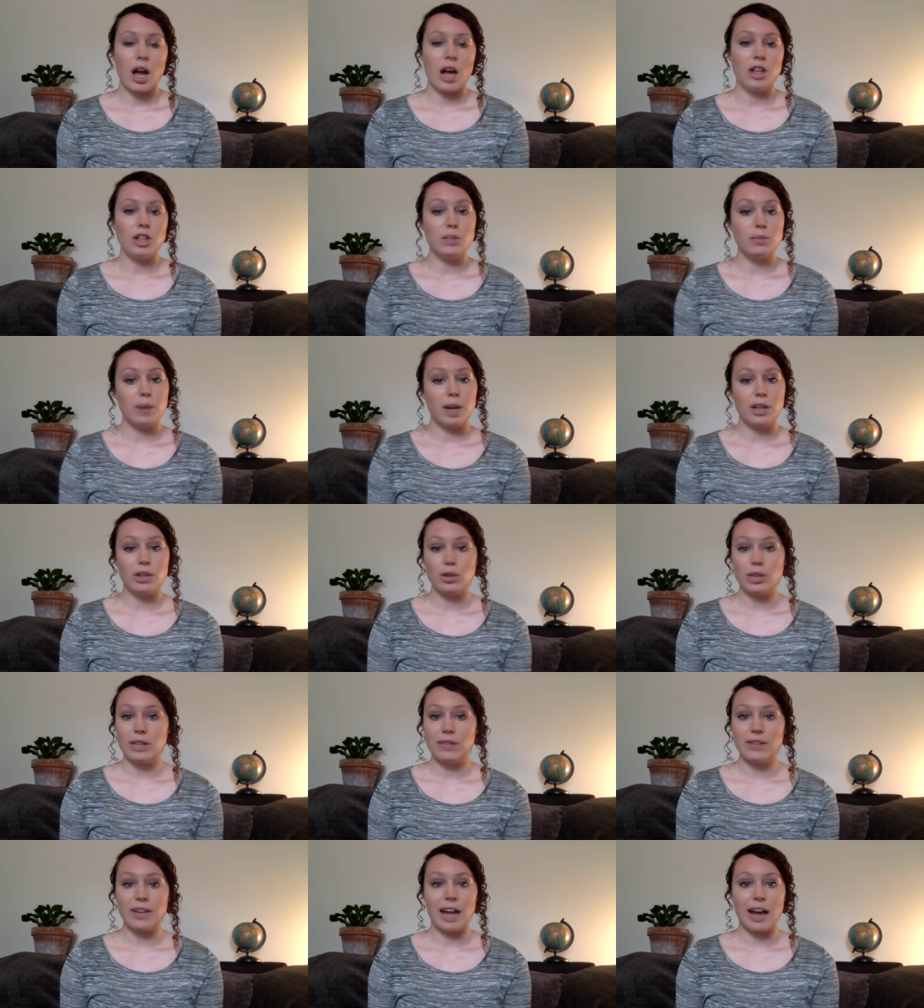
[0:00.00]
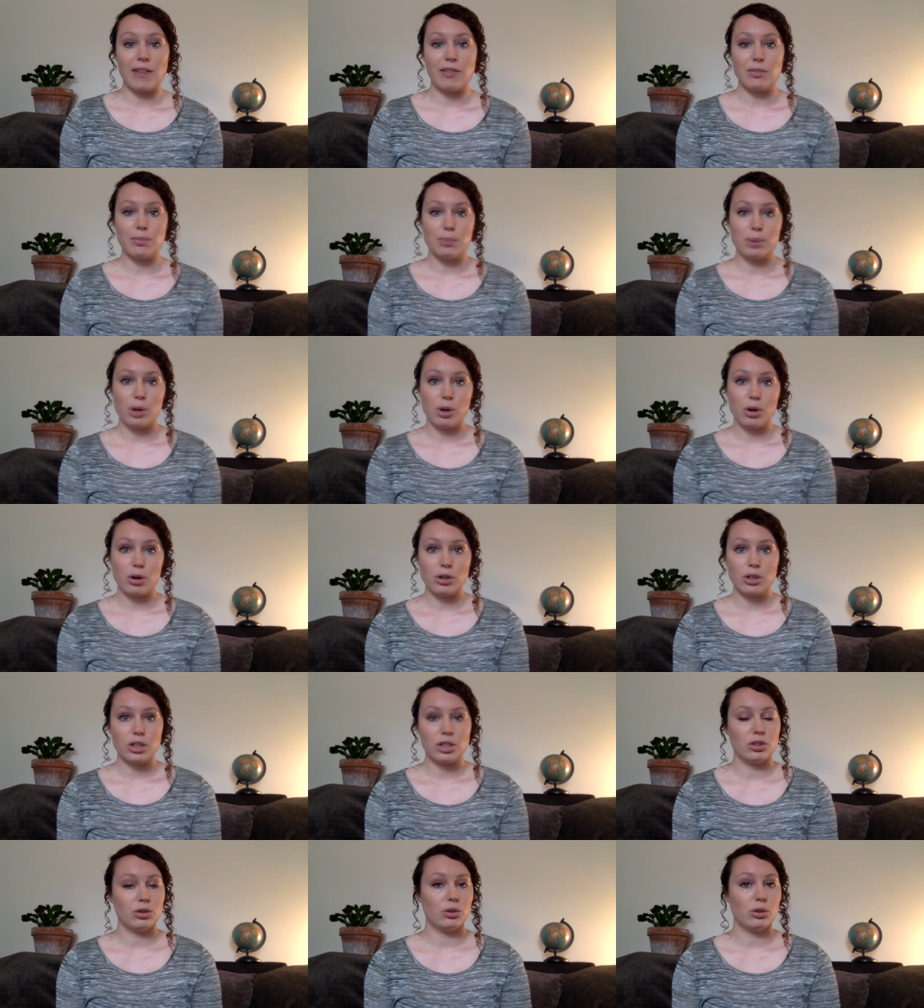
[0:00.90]
you might not even have a blog,
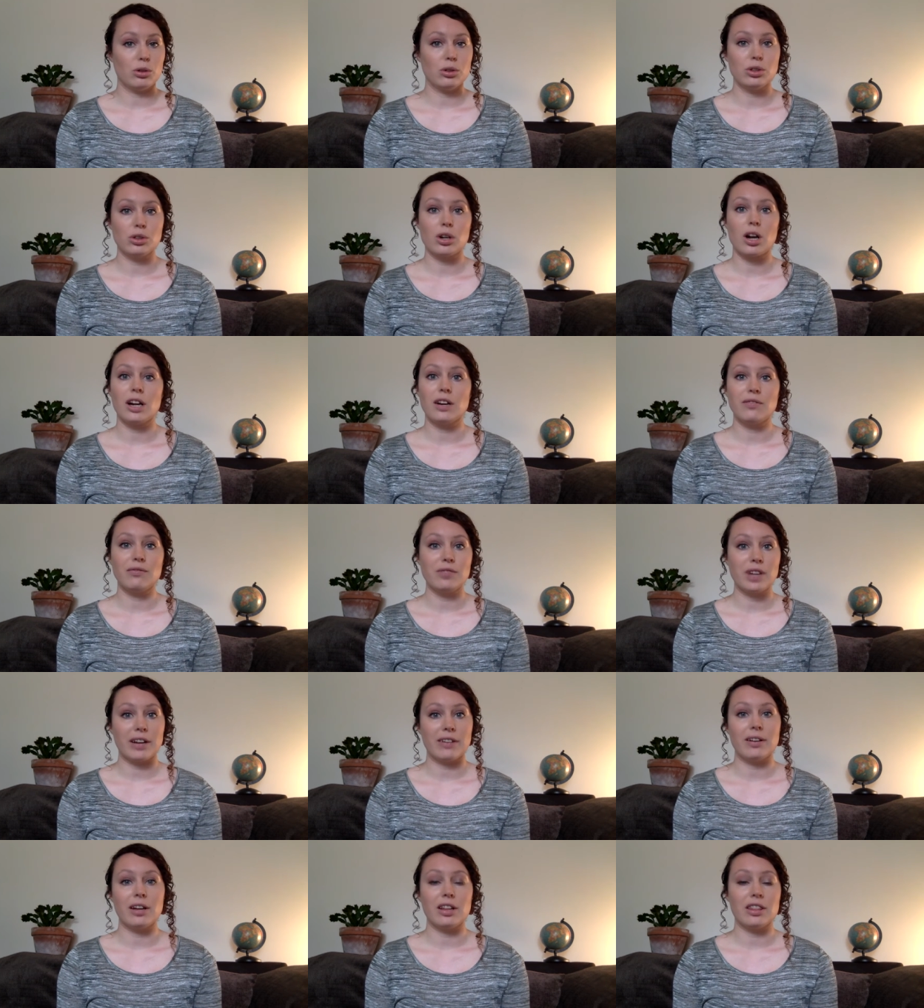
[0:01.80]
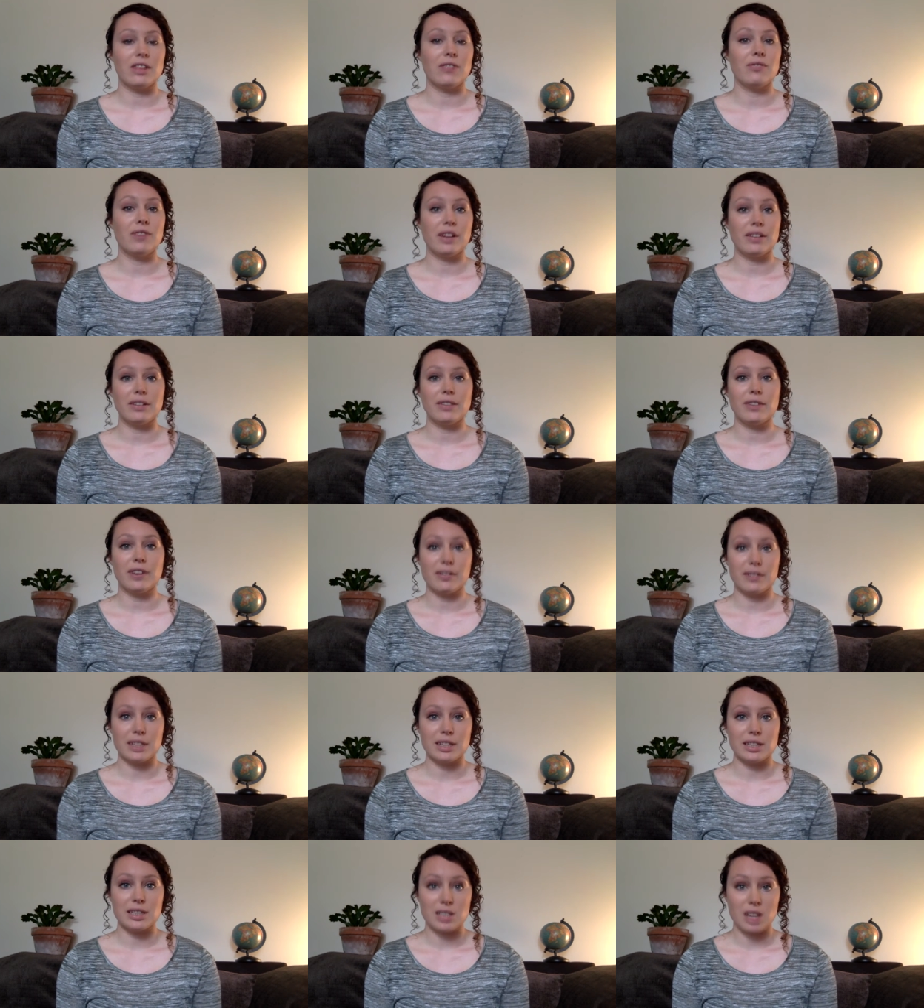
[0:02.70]
you're kind of at the
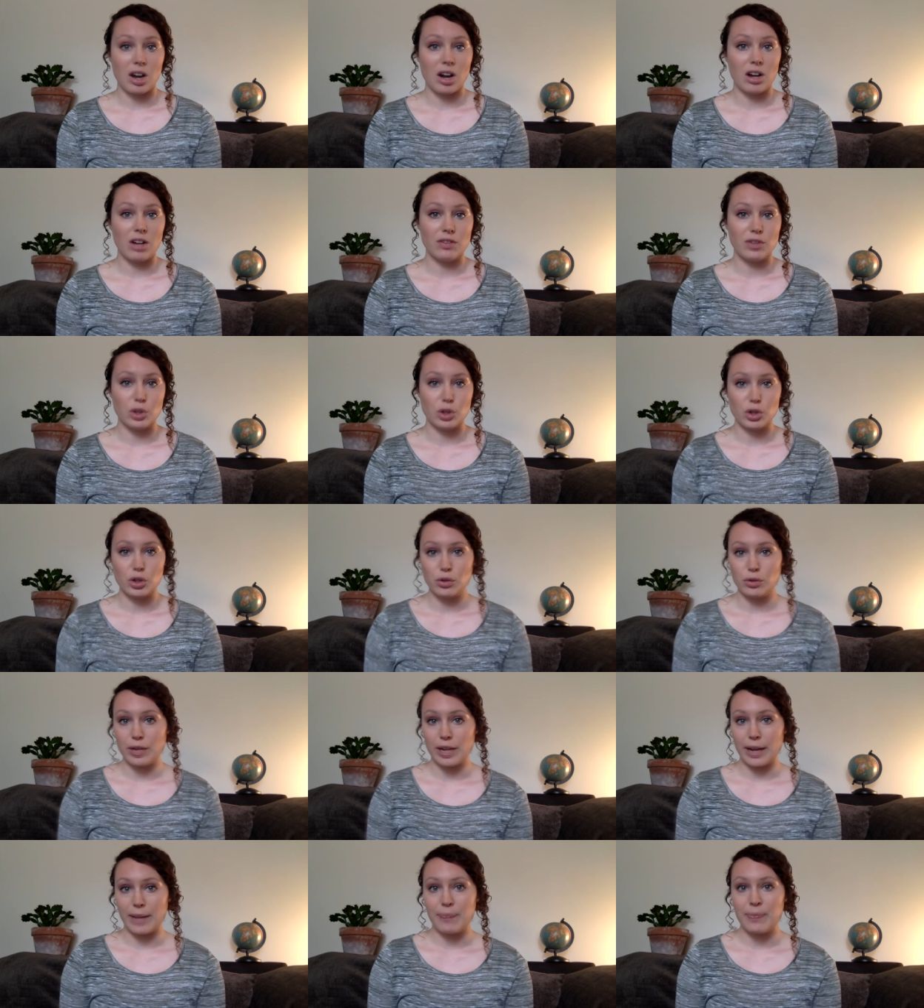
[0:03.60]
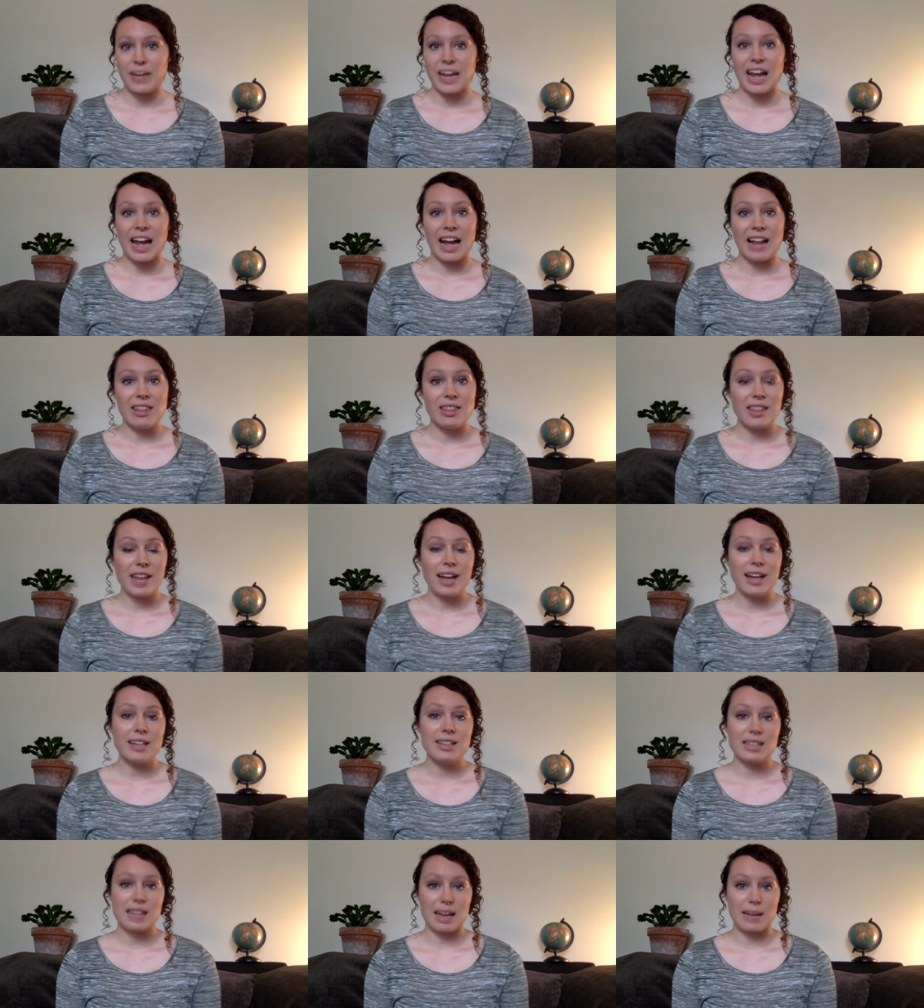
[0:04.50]
very start of your career, and
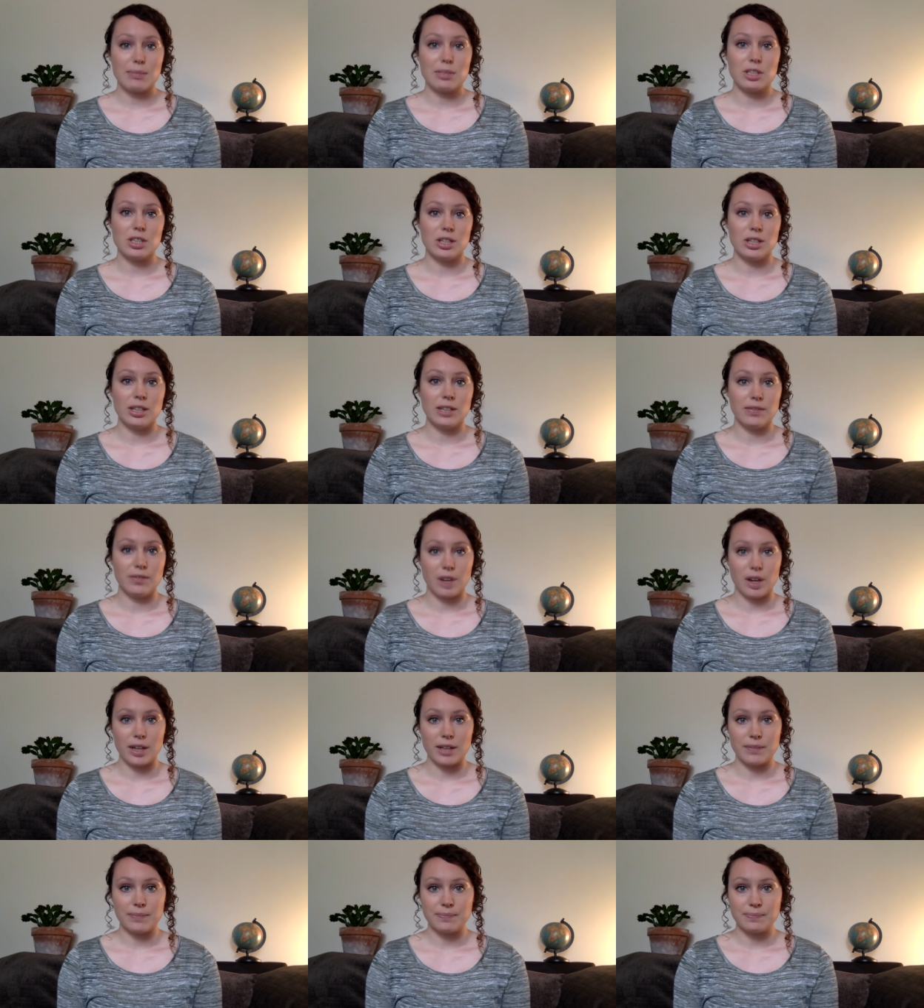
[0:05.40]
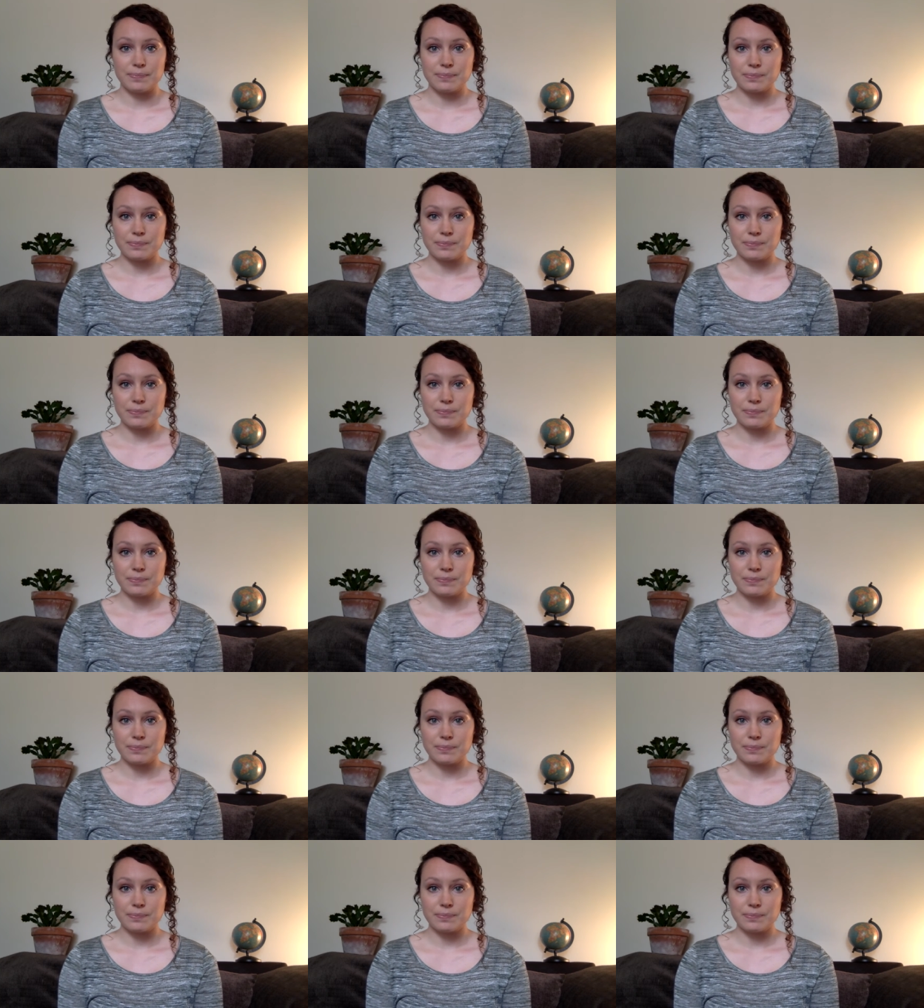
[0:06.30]
that is absolutely fine.